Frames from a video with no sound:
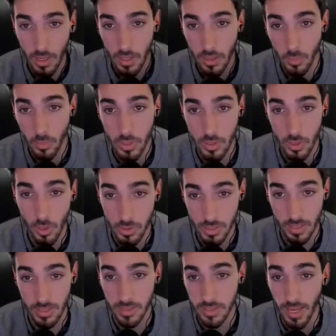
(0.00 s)
the results
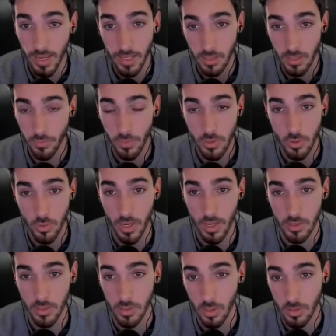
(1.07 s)
and stacking different
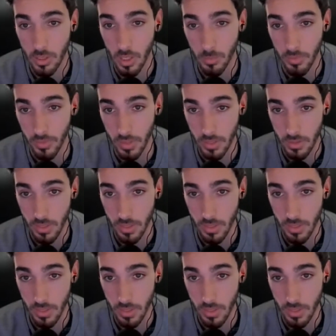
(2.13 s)
strategies on top of it.